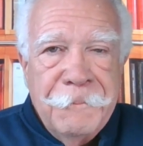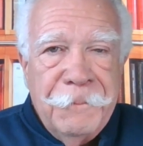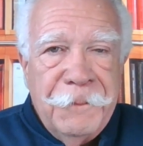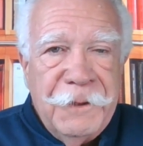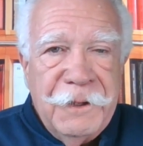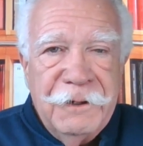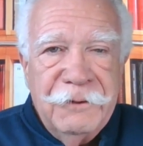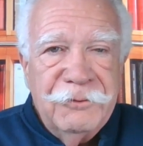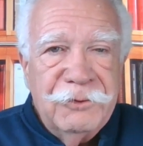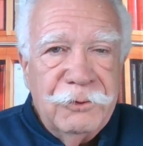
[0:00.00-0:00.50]

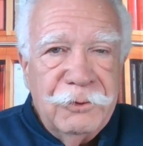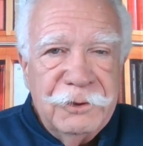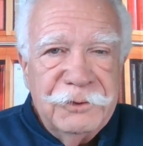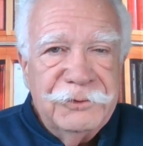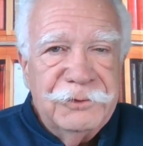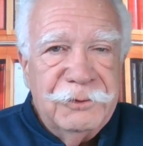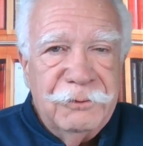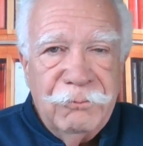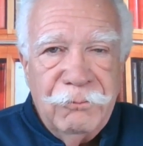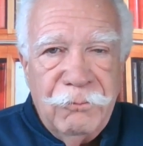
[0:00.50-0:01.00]
Then of
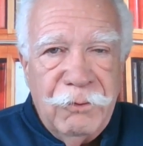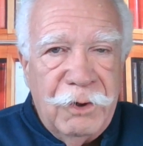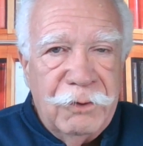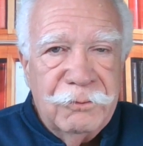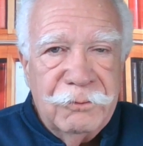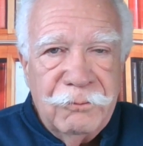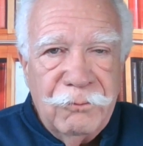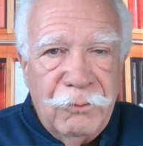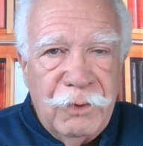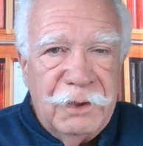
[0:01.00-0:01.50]
course it
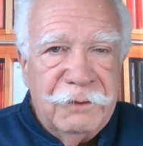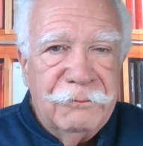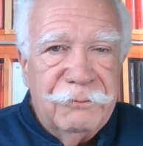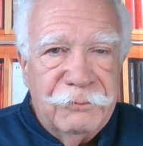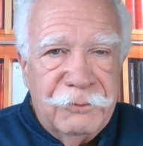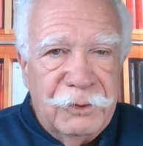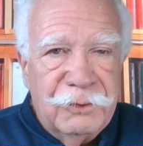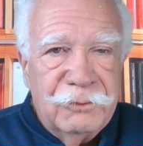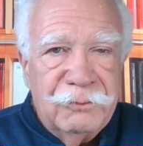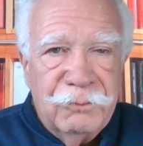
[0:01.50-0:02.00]
won't. One
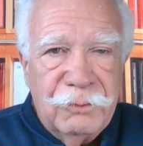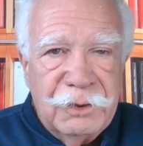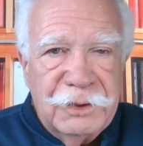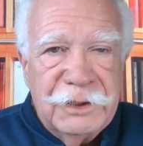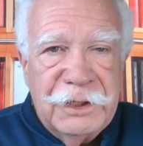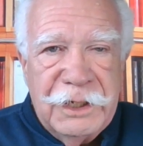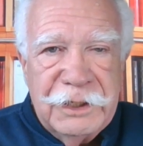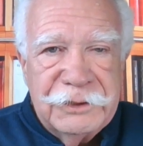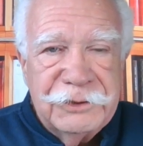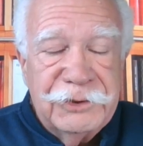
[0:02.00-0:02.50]
vote will
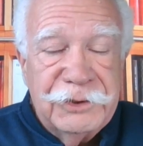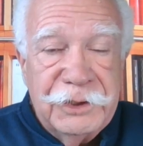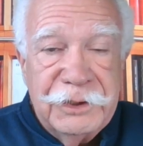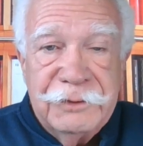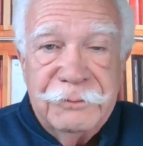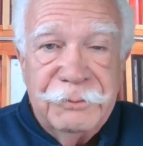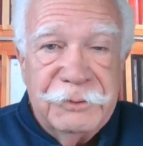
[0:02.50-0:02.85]
not change,